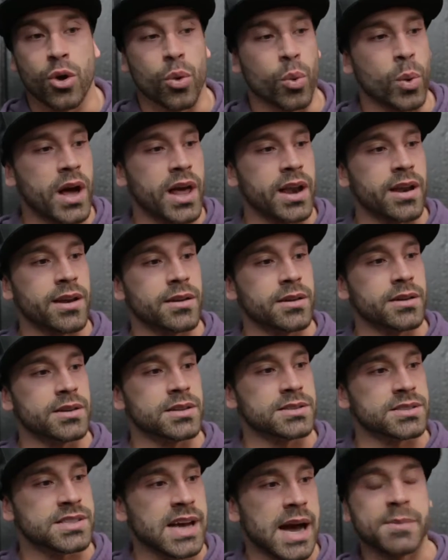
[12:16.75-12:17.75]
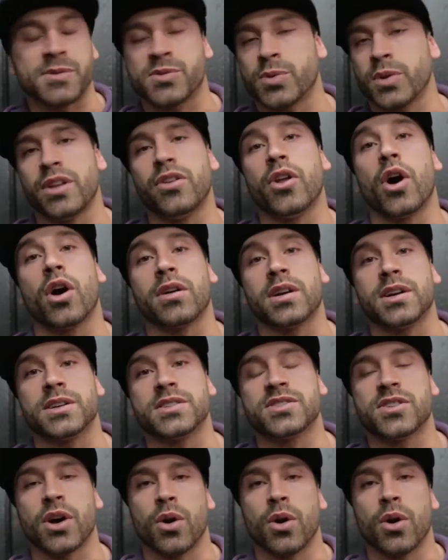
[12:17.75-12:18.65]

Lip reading: when times were the darkest.